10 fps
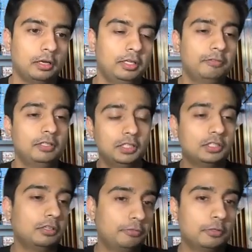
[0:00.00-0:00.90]
Even
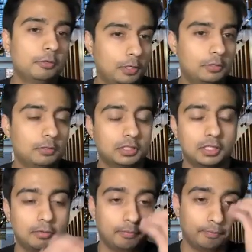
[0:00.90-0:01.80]
easier if you go into the
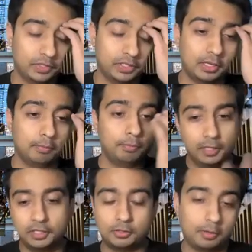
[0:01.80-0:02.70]
same
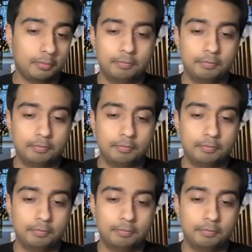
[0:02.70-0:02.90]
place, or,